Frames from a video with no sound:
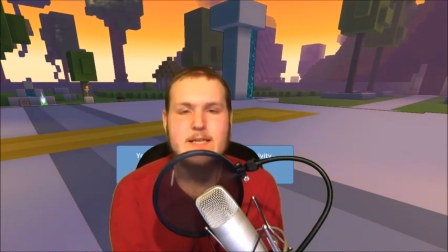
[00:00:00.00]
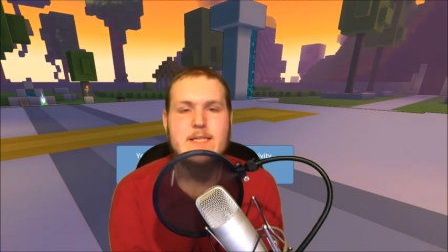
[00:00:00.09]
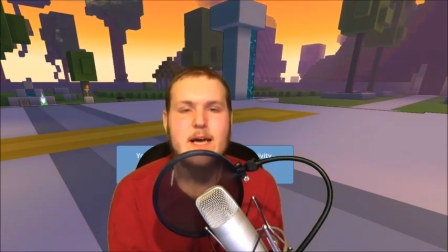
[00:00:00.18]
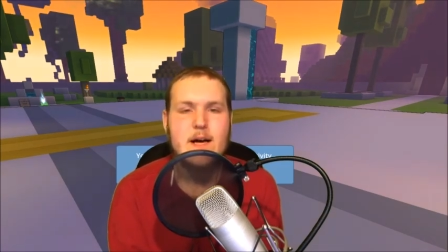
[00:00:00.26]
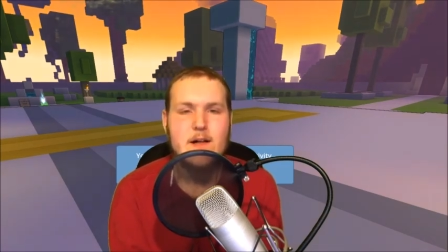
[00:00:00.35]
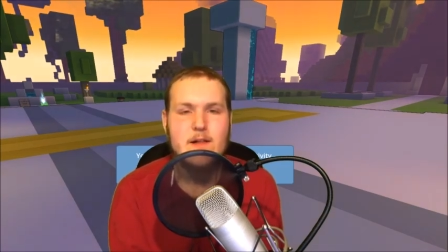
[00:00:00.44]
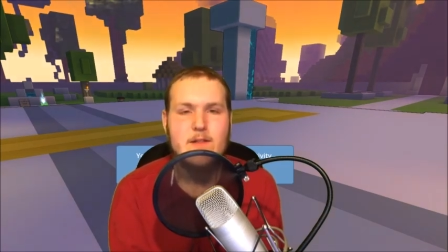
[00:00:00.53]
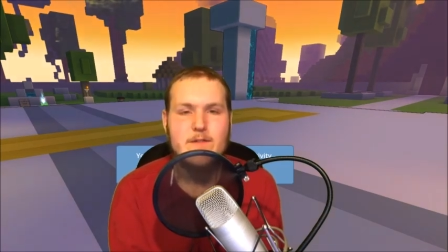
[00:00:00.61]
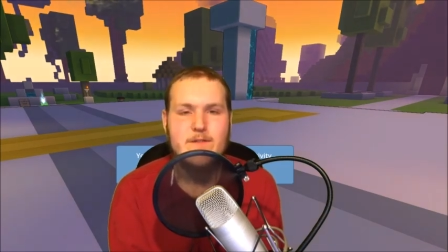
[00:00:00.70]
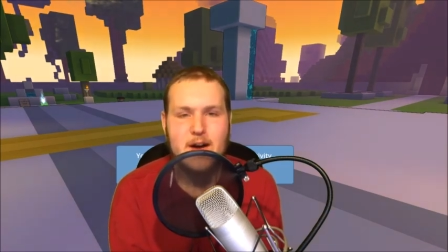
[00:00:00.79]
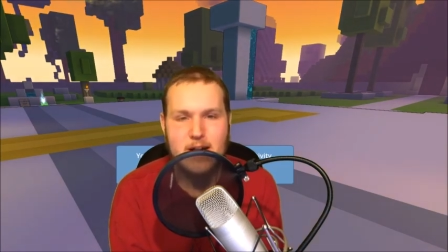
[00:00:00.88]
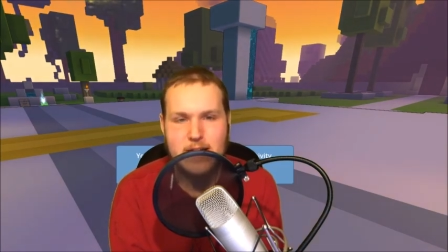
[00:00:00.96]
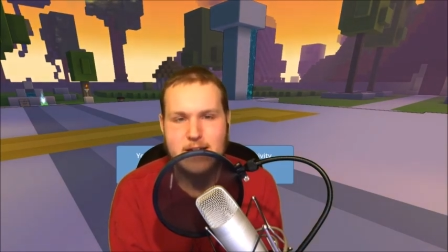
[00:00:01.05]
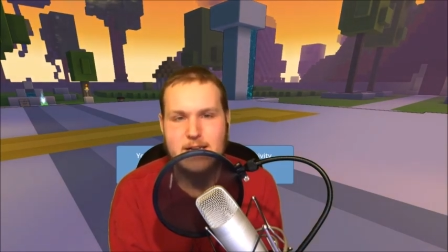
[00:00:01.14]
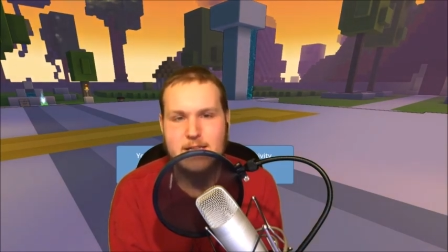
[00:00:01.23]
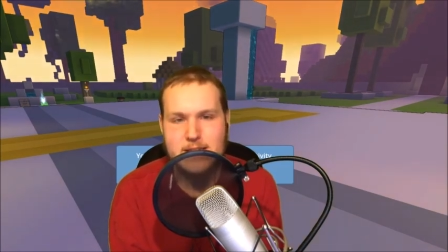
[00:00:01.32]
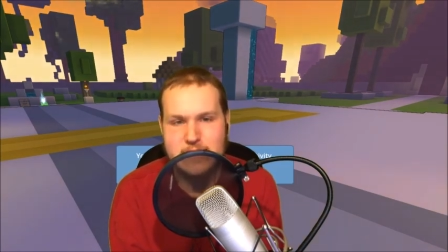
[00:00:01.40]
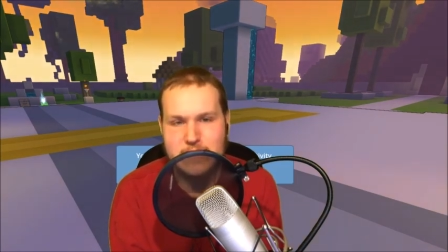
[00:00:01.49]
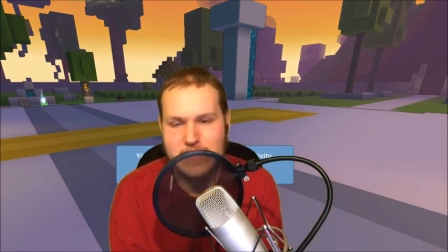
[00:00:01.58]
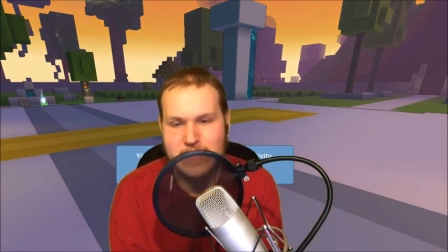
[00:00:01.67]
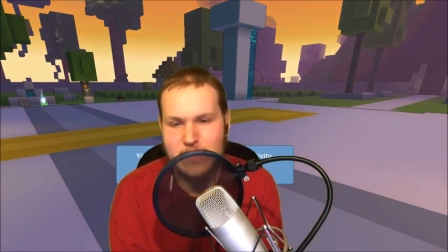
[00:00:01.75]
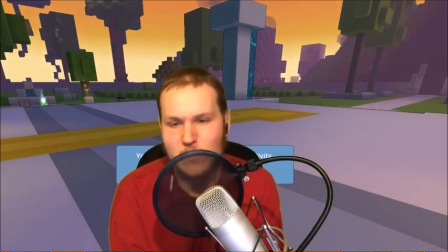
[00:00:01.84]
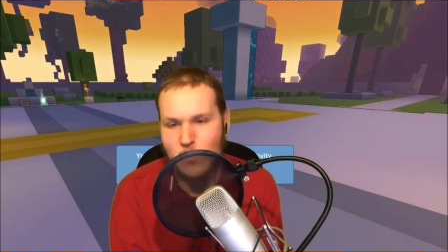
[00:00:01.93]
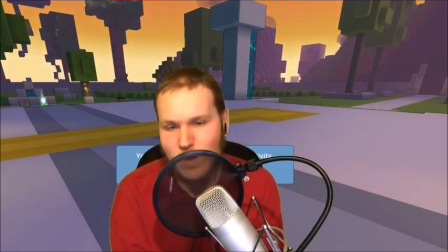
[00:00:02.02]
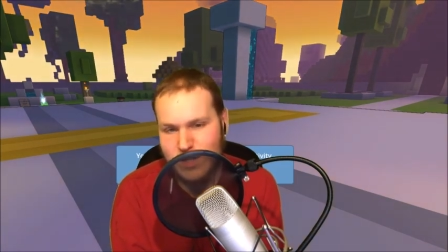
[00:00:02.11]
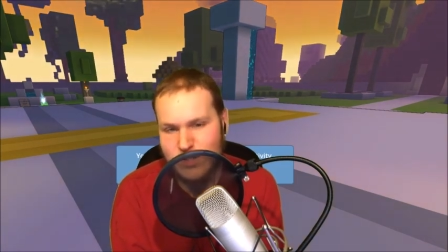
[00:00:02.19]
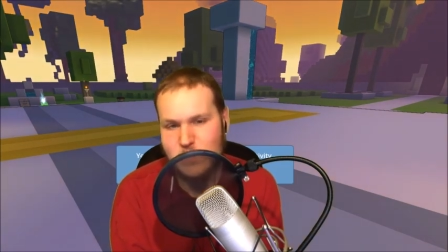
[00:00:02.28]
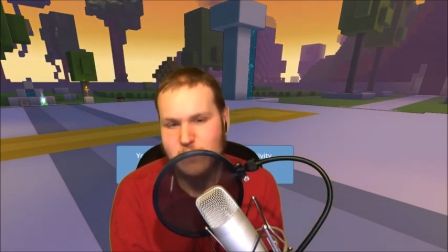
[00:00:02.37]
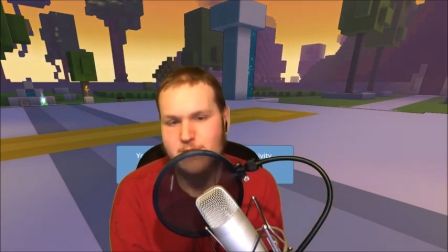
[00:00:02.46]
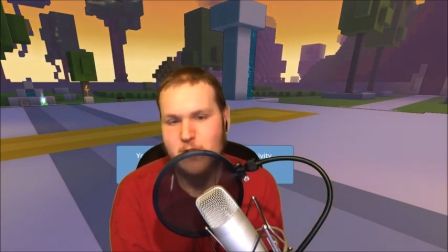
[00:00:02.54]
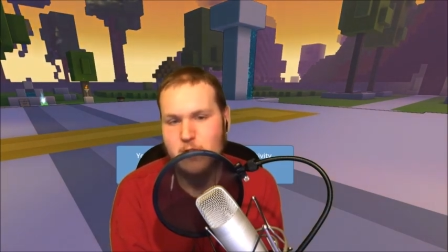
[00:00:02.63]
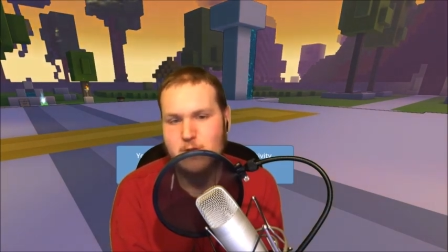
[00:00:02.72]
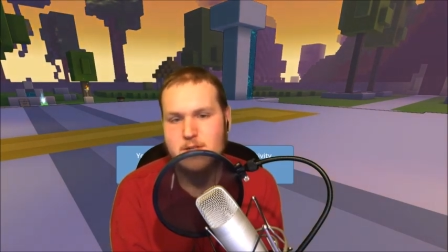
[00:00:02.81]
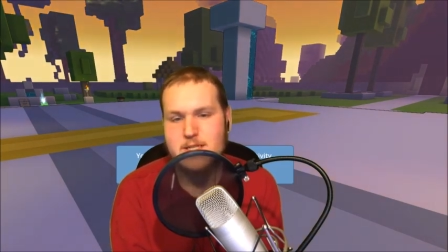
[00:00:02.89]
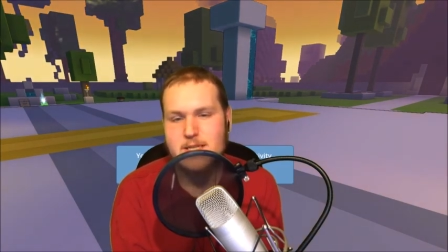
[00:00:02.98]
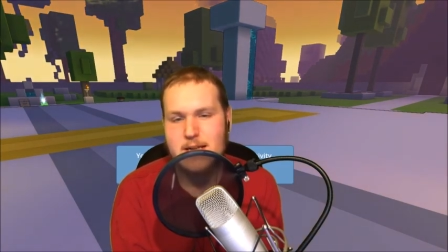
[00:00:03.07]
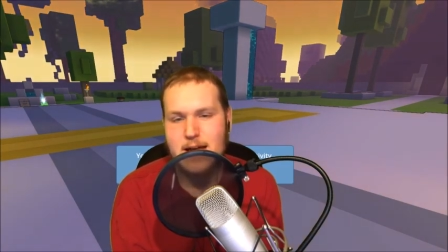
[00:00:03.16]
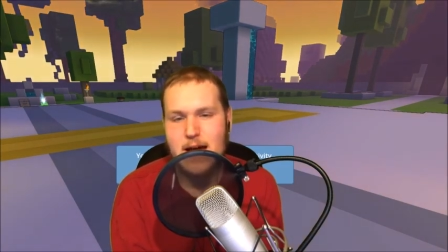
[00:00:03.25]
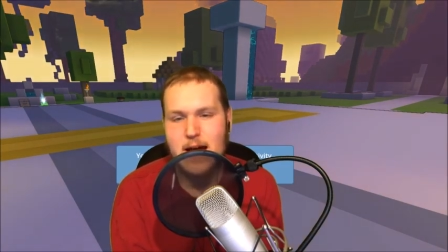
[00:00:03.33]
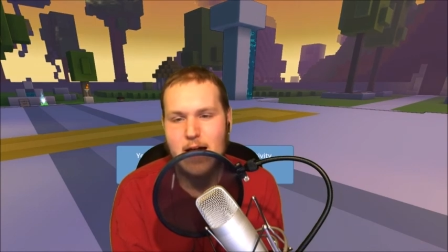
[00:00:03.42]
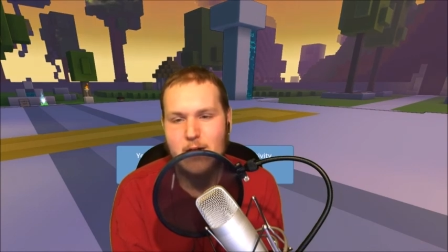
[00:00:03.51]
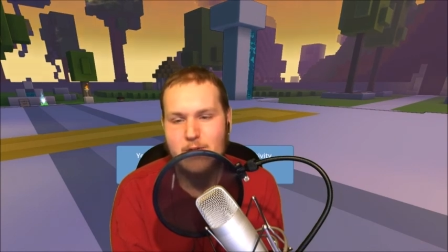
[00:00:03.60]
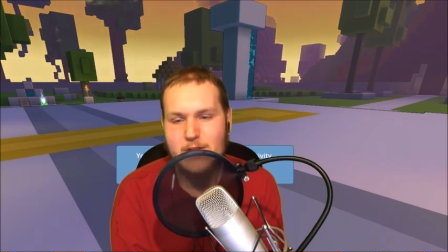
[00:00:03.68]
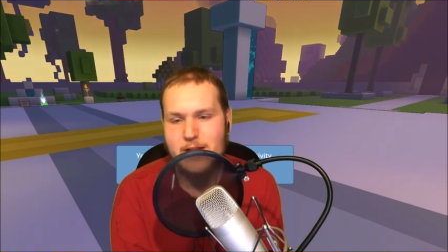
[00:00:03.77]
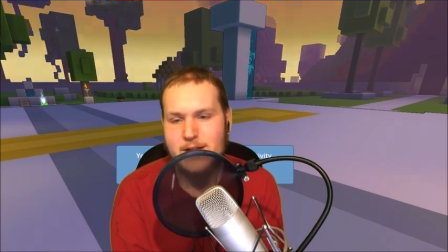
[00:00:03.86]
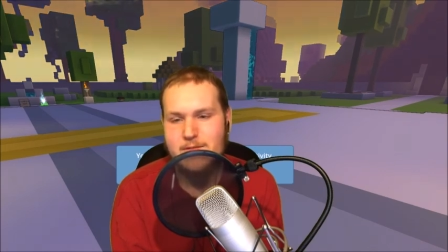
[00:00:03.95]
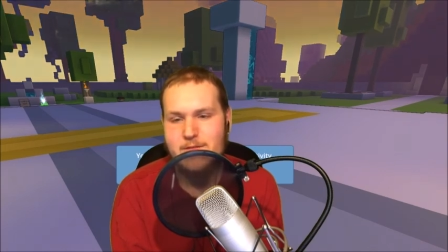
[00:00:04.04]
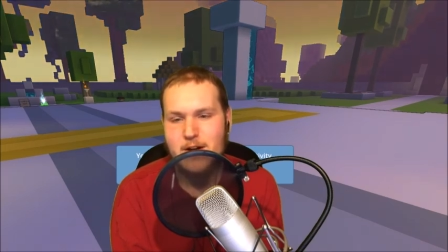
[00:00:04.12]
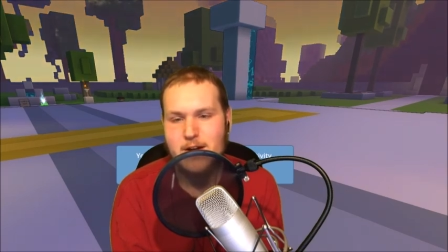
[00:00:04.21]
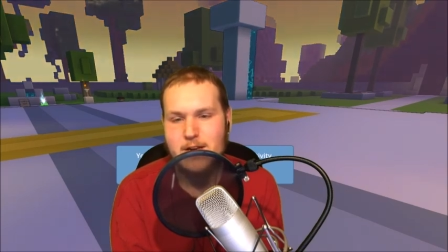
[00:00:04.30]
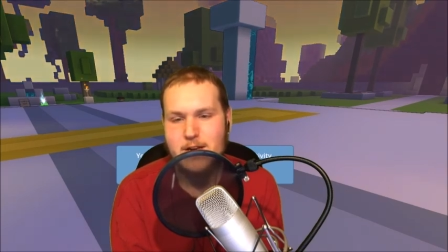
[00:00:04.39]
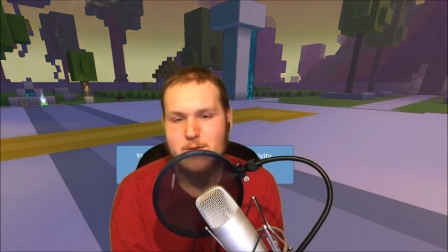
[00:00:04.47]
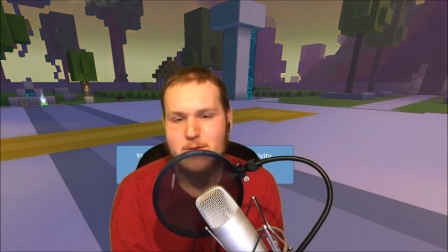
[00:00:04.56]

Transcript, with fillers: tell the fine listening and watching folks how they can find you.